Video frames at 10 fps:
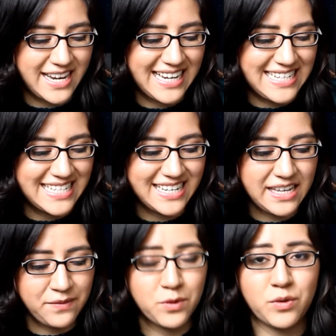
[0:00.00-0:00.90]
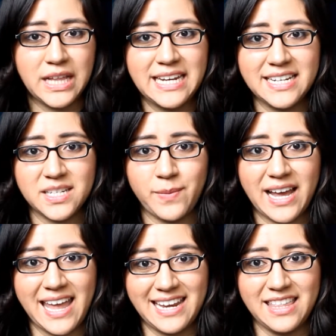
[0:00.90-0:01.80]
I didn't even really need to buy
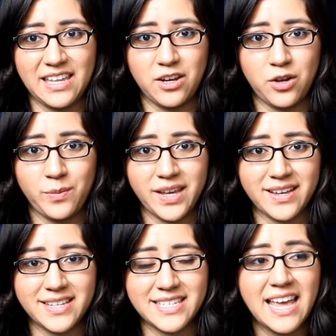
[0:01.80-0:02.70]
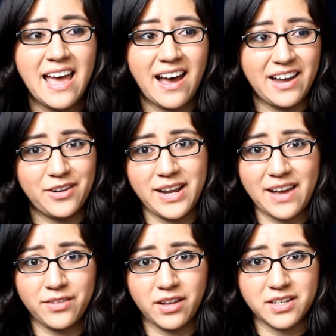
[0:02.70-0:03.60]
anything new because I already
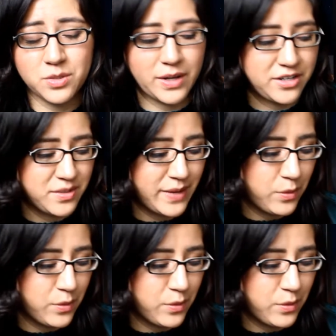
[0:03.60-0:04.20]
have a lot of sweaters in my